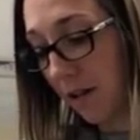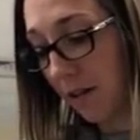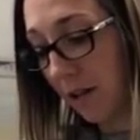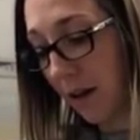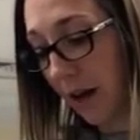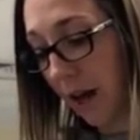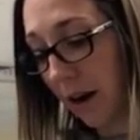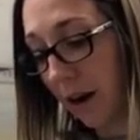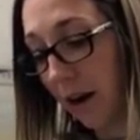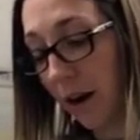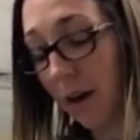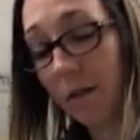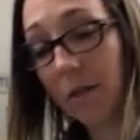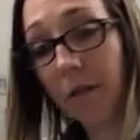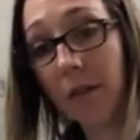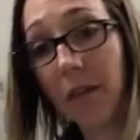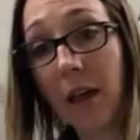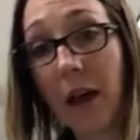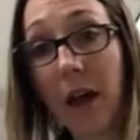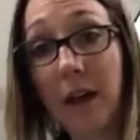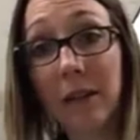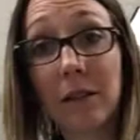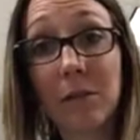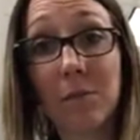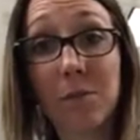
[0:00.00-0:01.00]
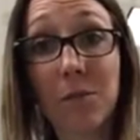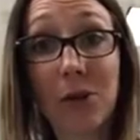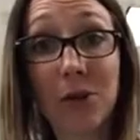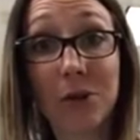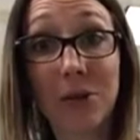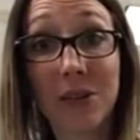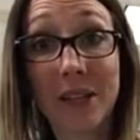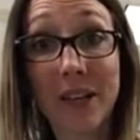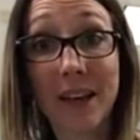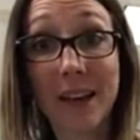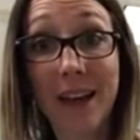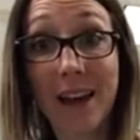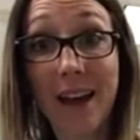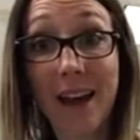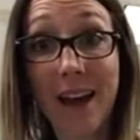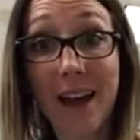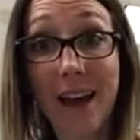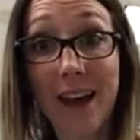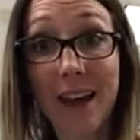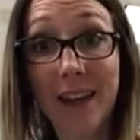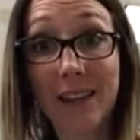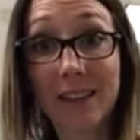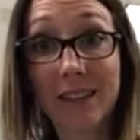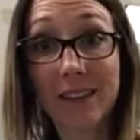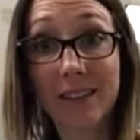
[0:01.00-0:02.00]
That's butane
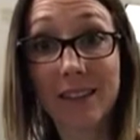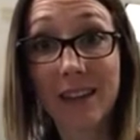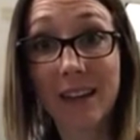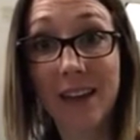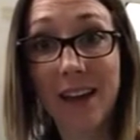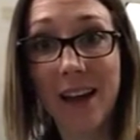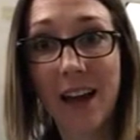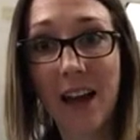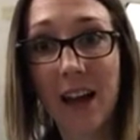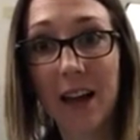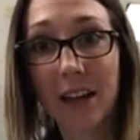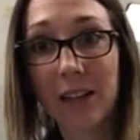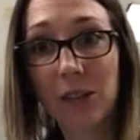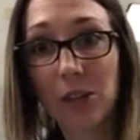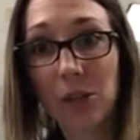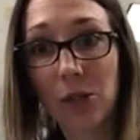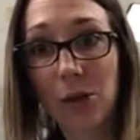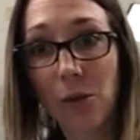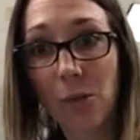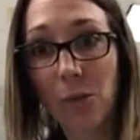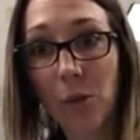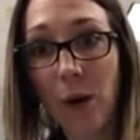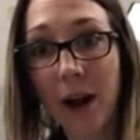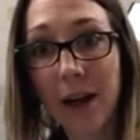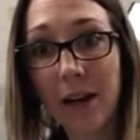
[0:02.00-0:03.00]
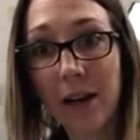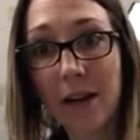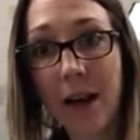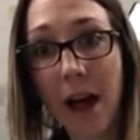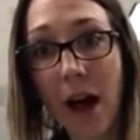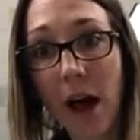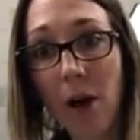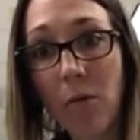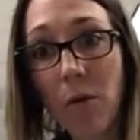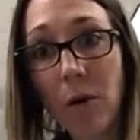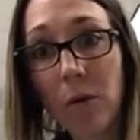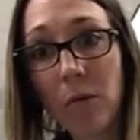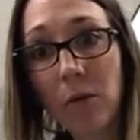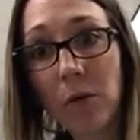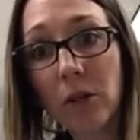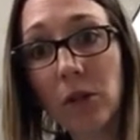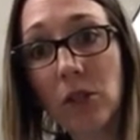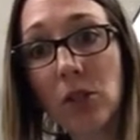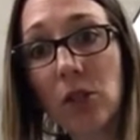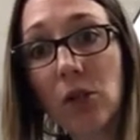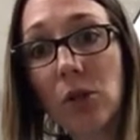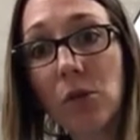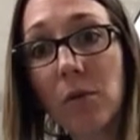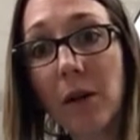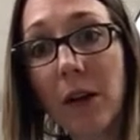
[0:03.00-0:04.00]
gas. And so right now what we're
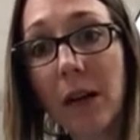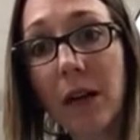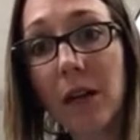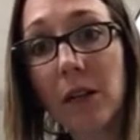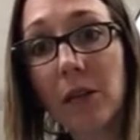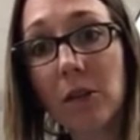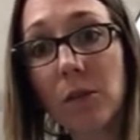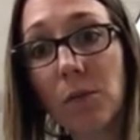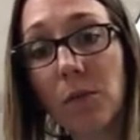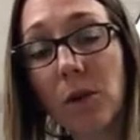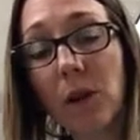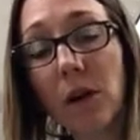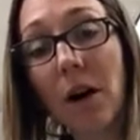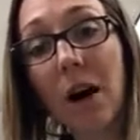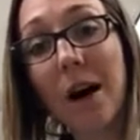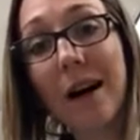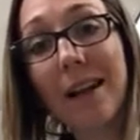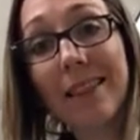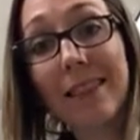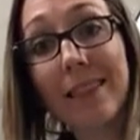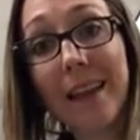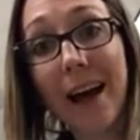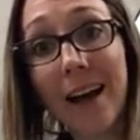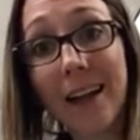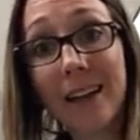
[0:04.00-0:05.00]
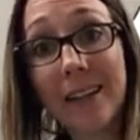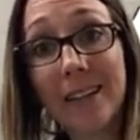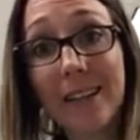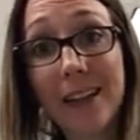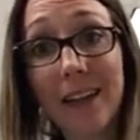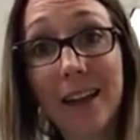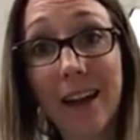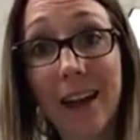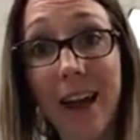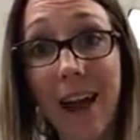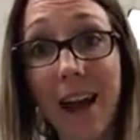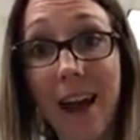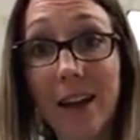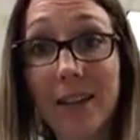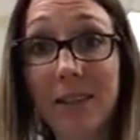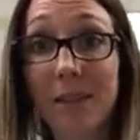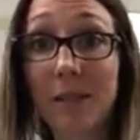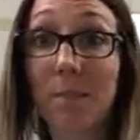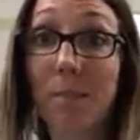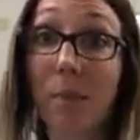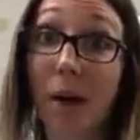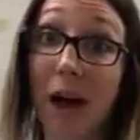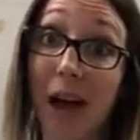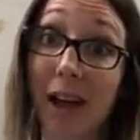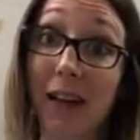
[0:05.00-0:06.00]
doing is we're collecting gas
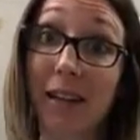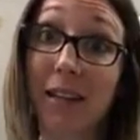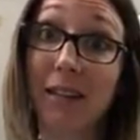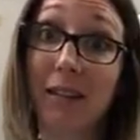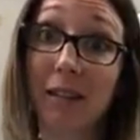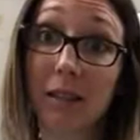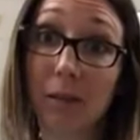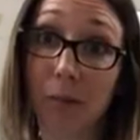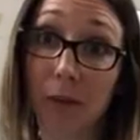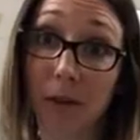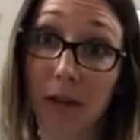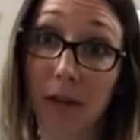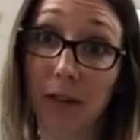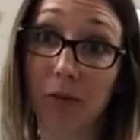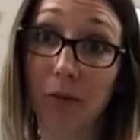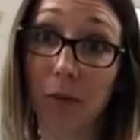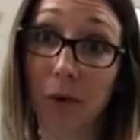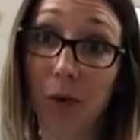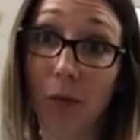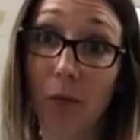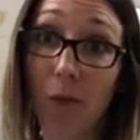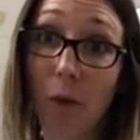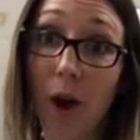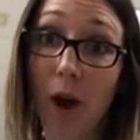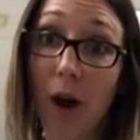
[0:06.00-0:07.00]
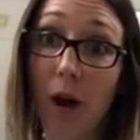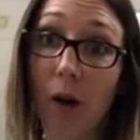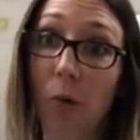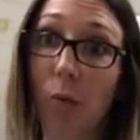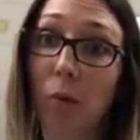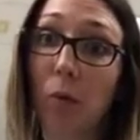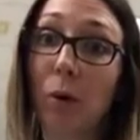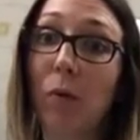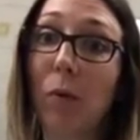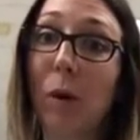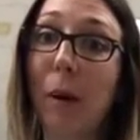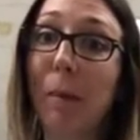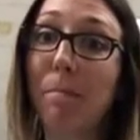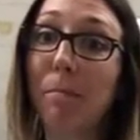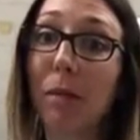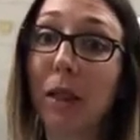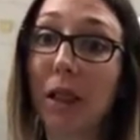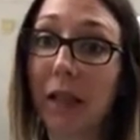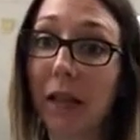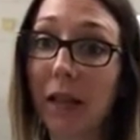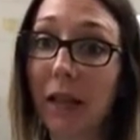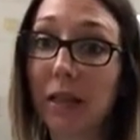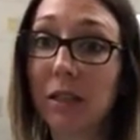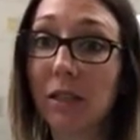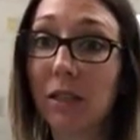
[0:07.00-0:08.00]
by displacement of water. We're
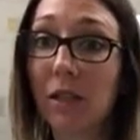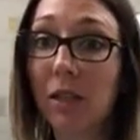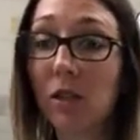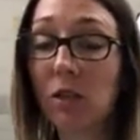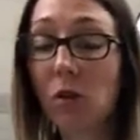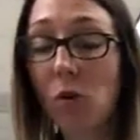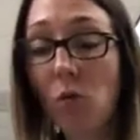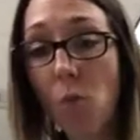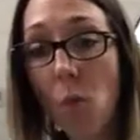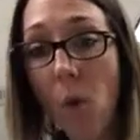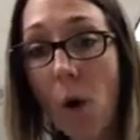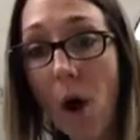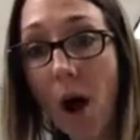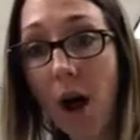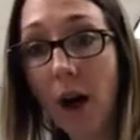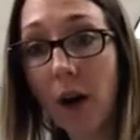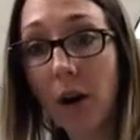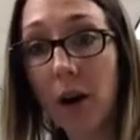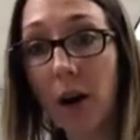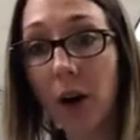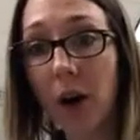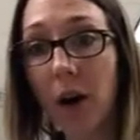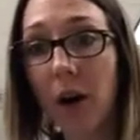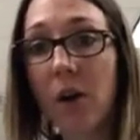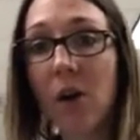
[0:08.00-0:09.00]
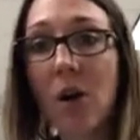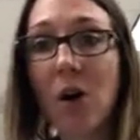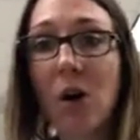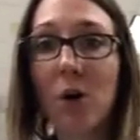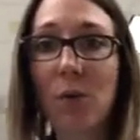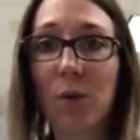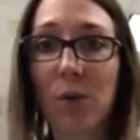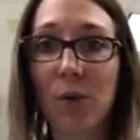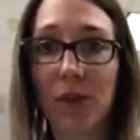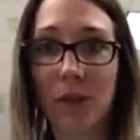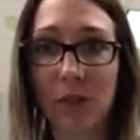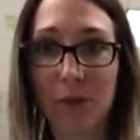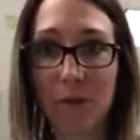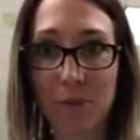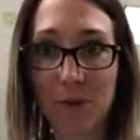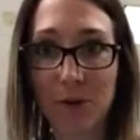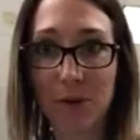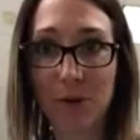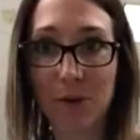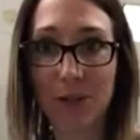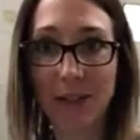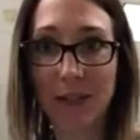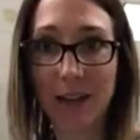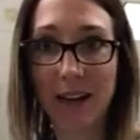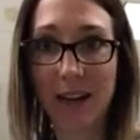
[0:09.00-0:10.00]
replacing the water with the
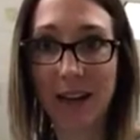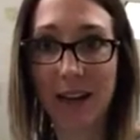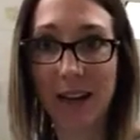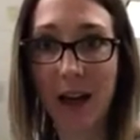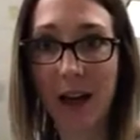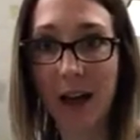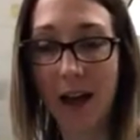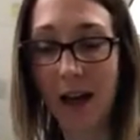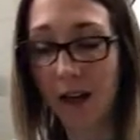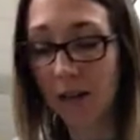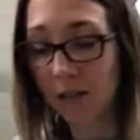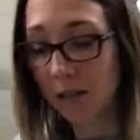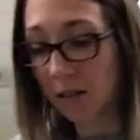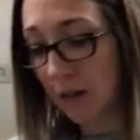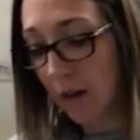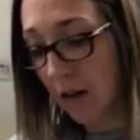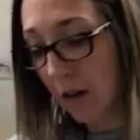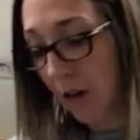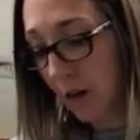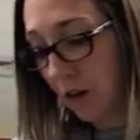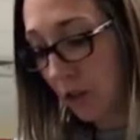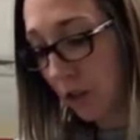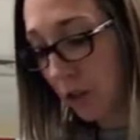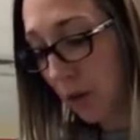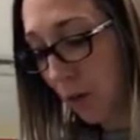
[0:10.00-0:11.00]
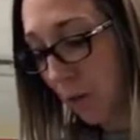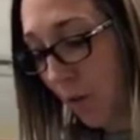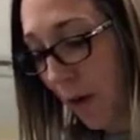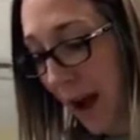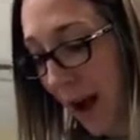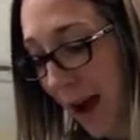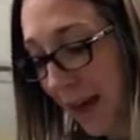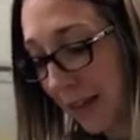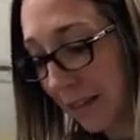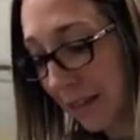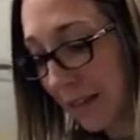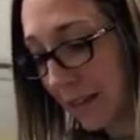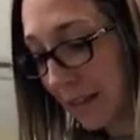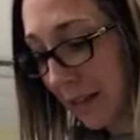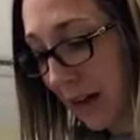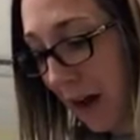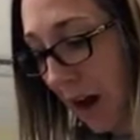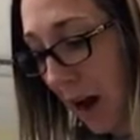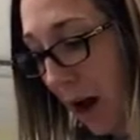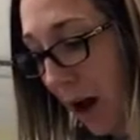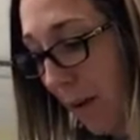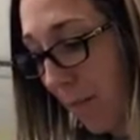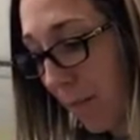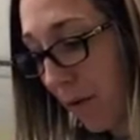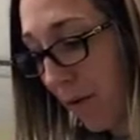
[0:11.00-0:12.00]
butane gas. So at the
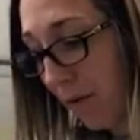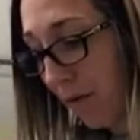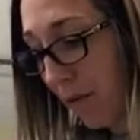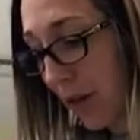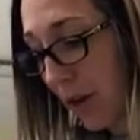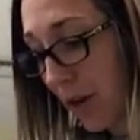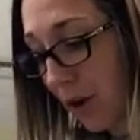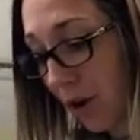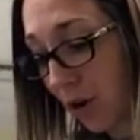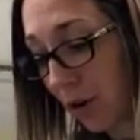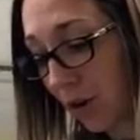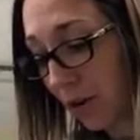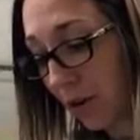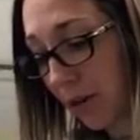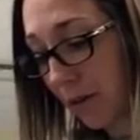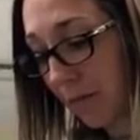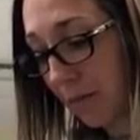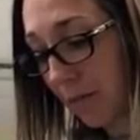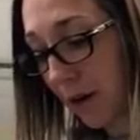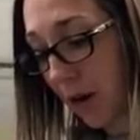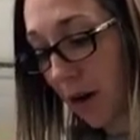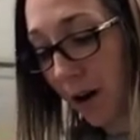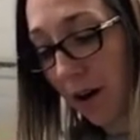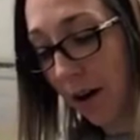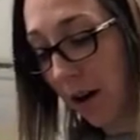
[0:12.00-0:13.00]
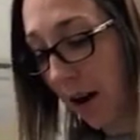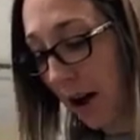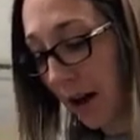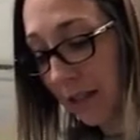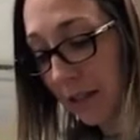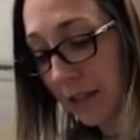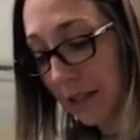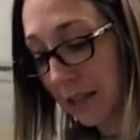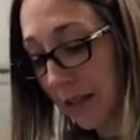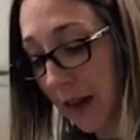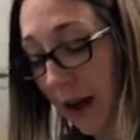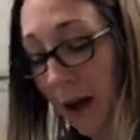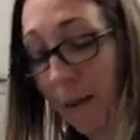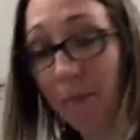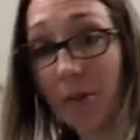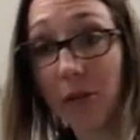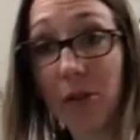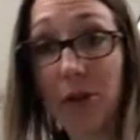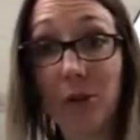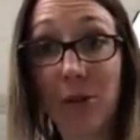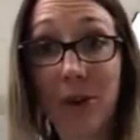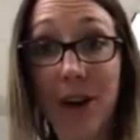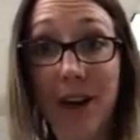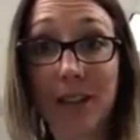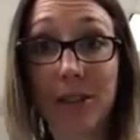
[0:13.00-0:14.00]
top of
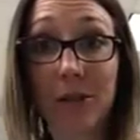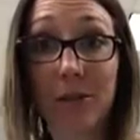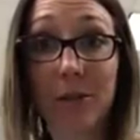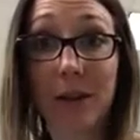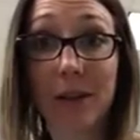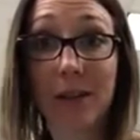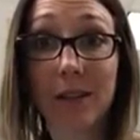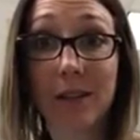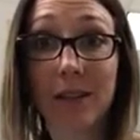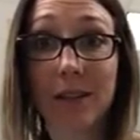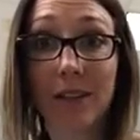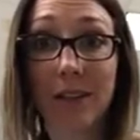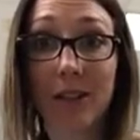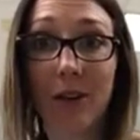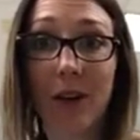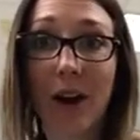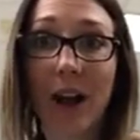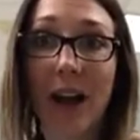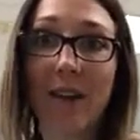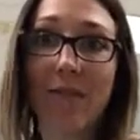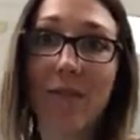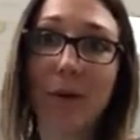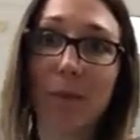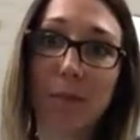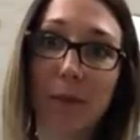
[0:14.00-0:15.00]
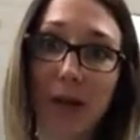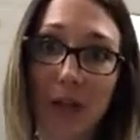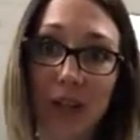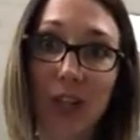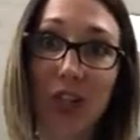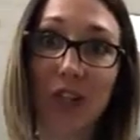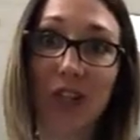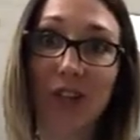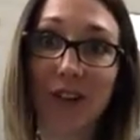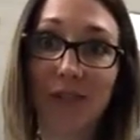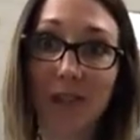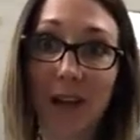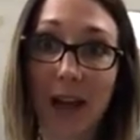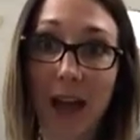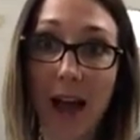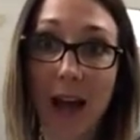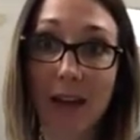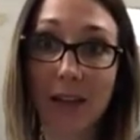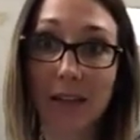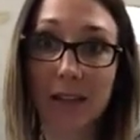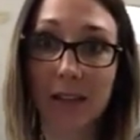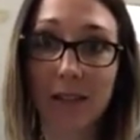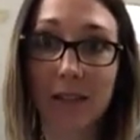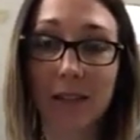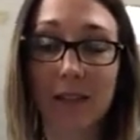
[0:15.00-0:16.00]
the graduated cylinder, I have a mixture of
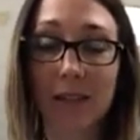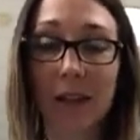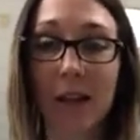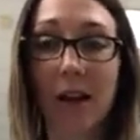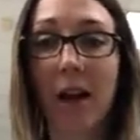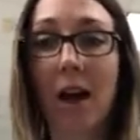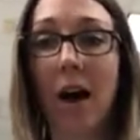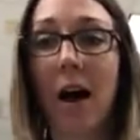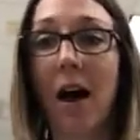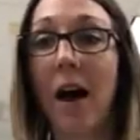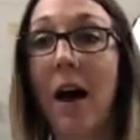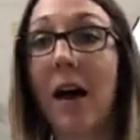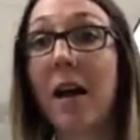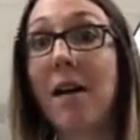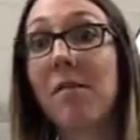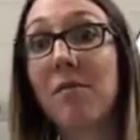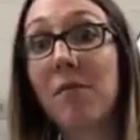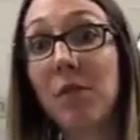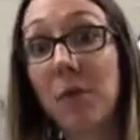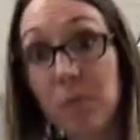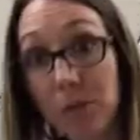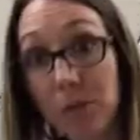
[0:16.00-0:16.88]
gases. I have